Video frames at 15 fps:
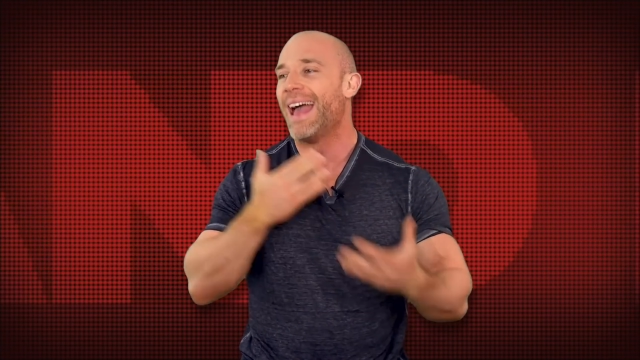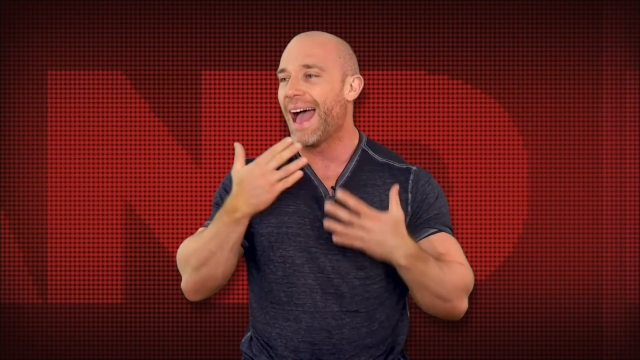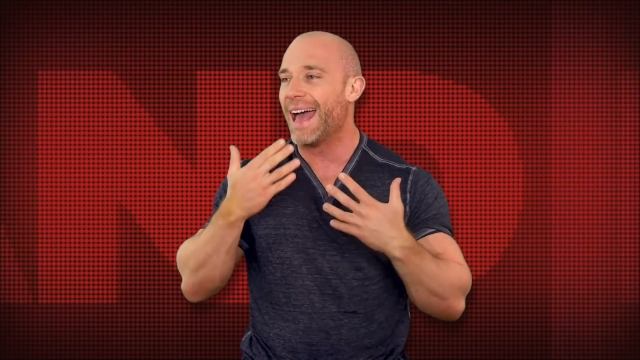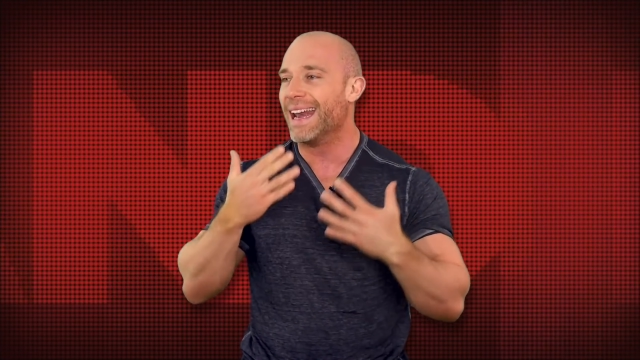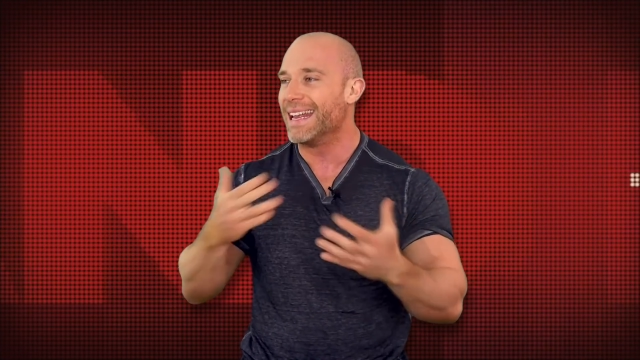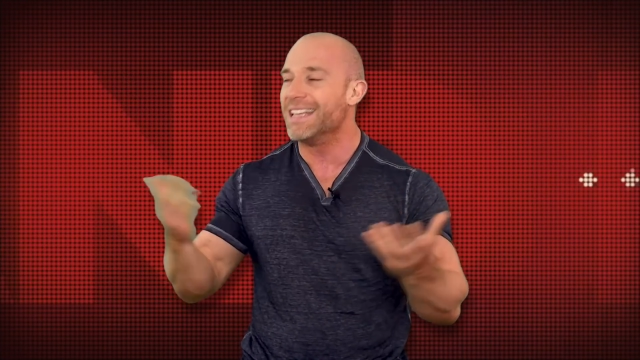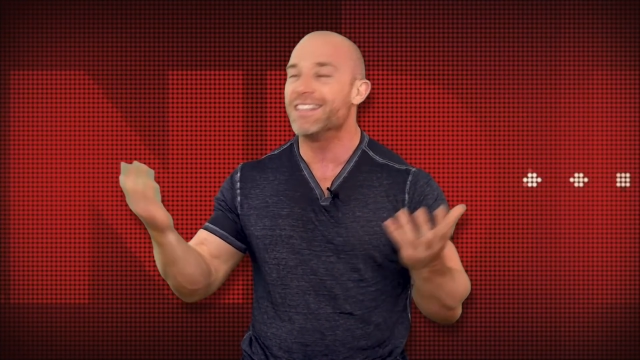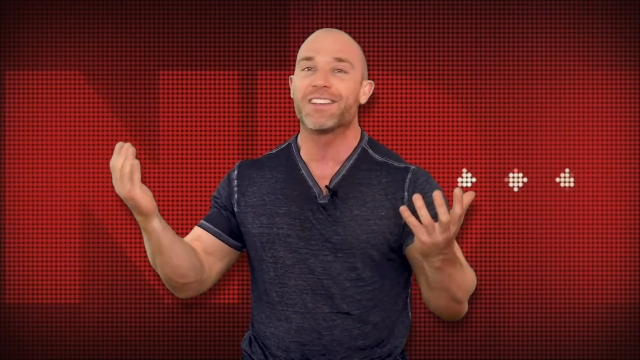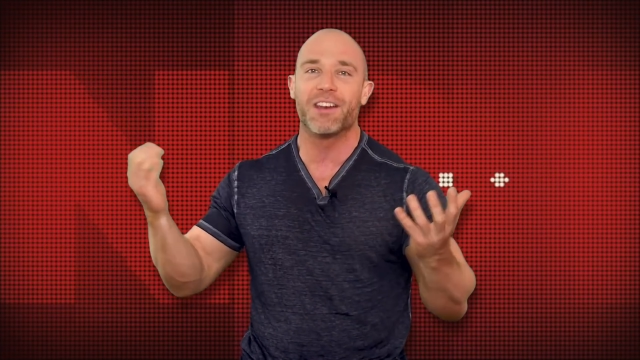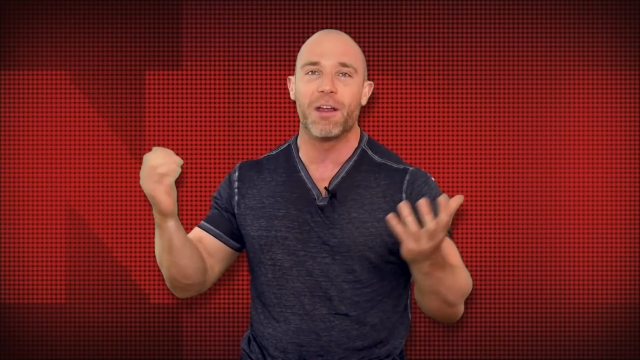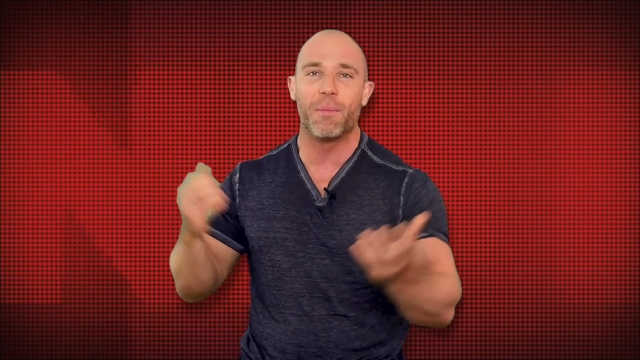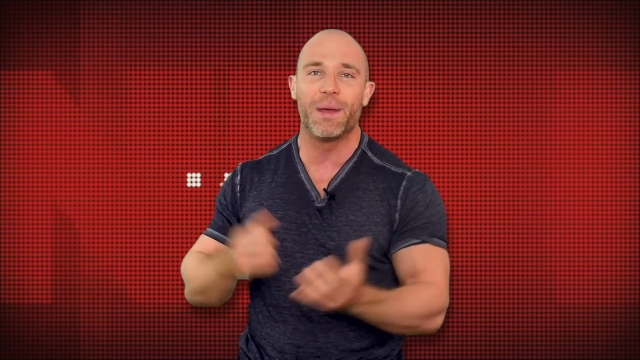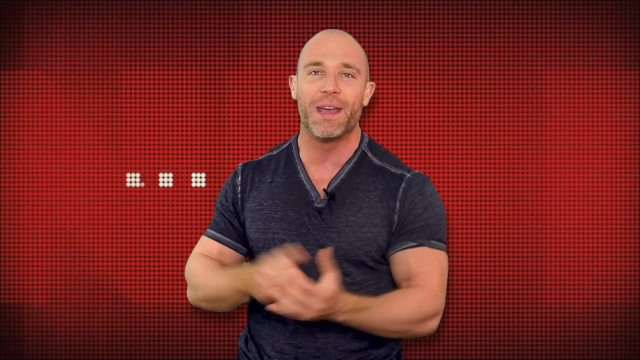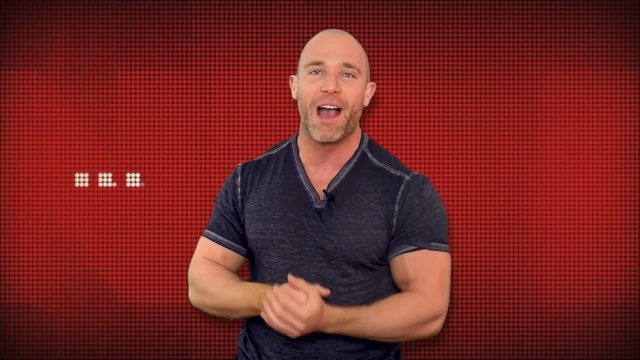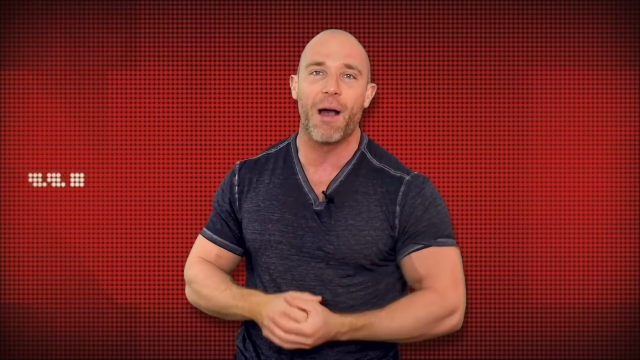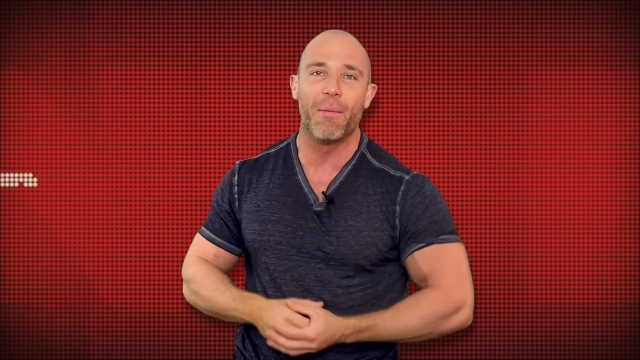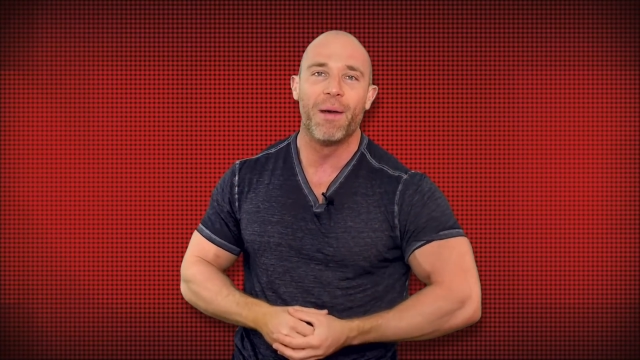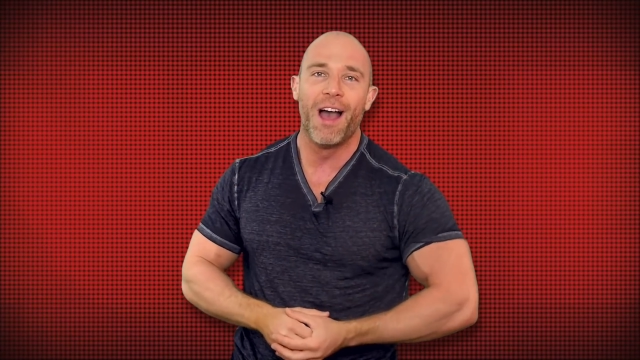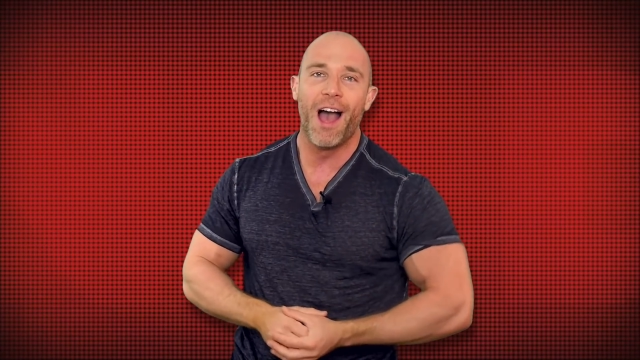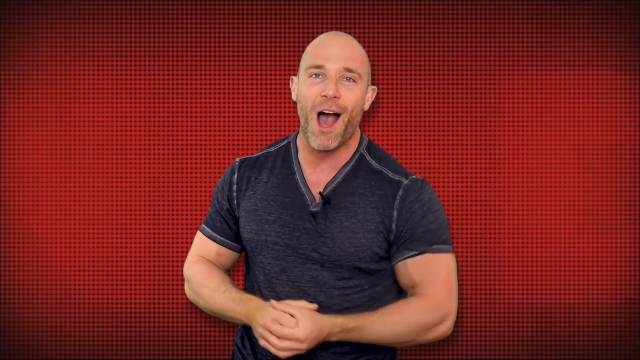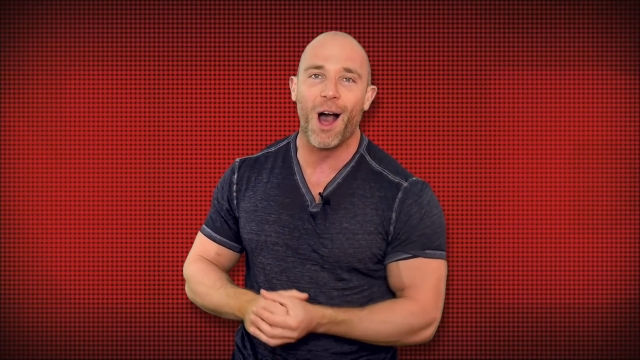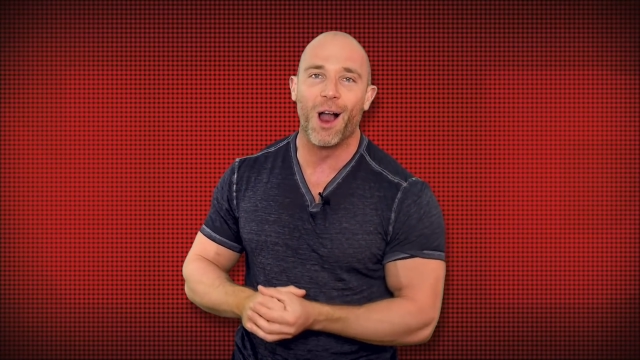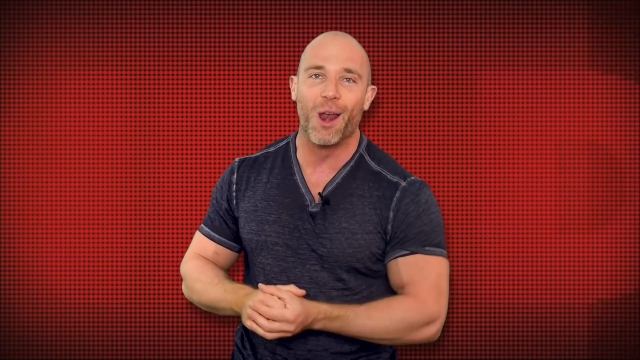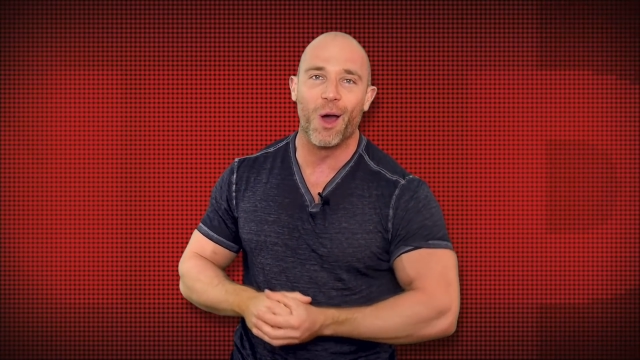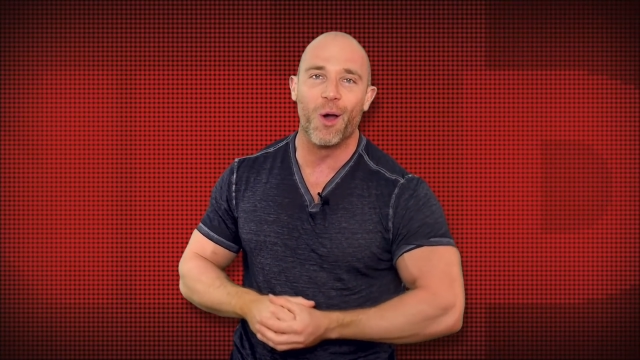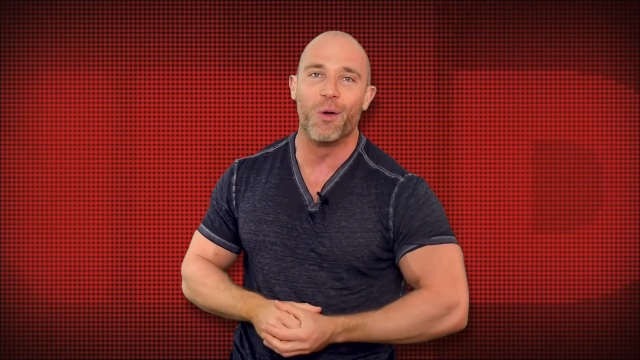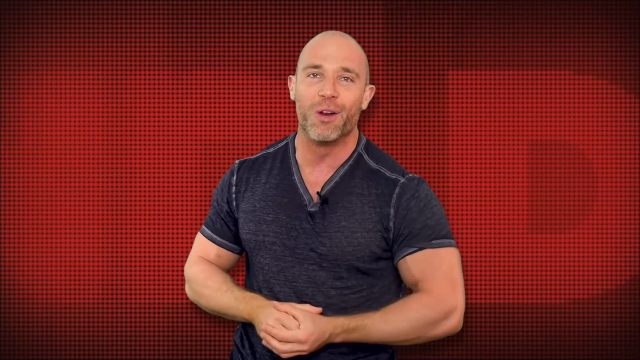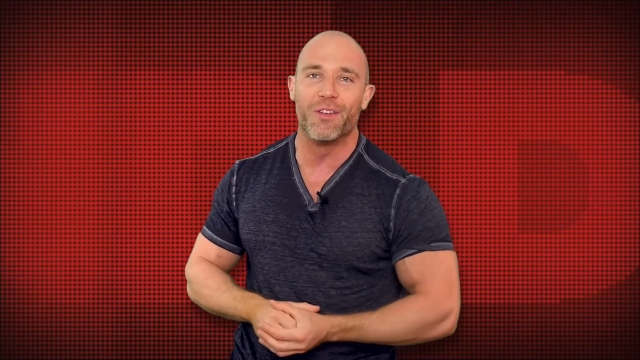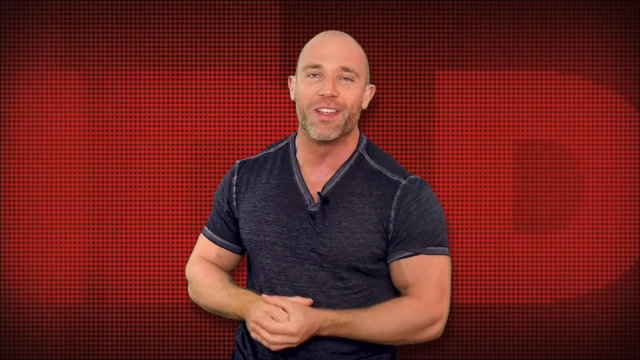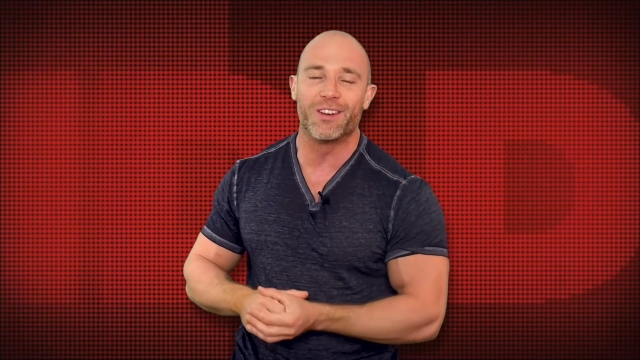and he's going to beat up a
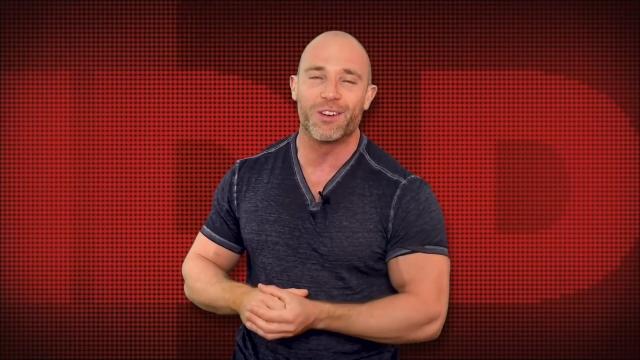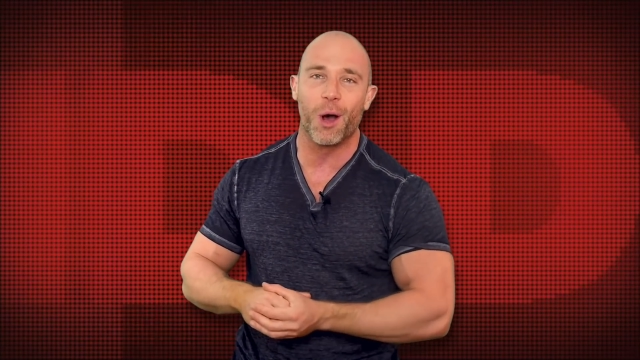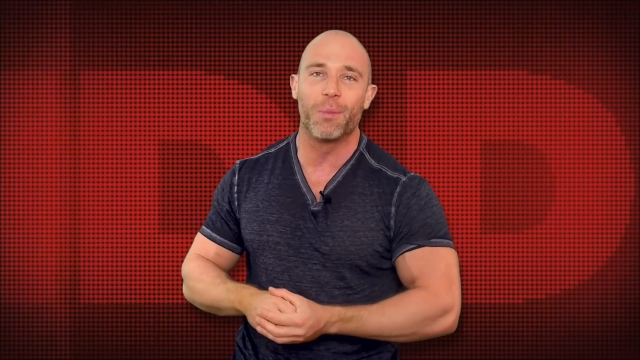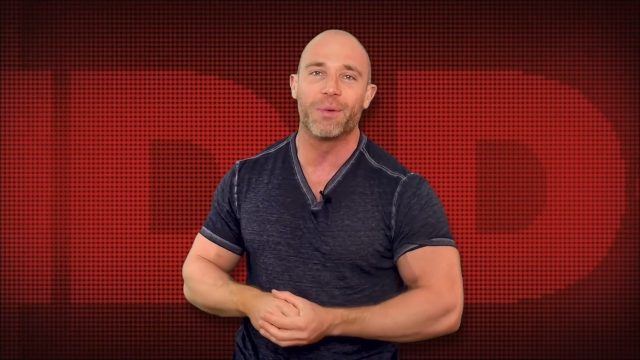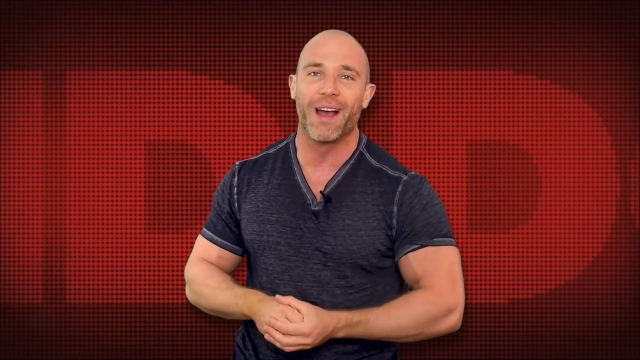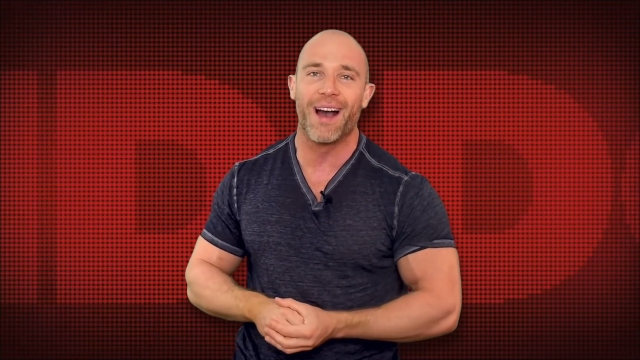load of the top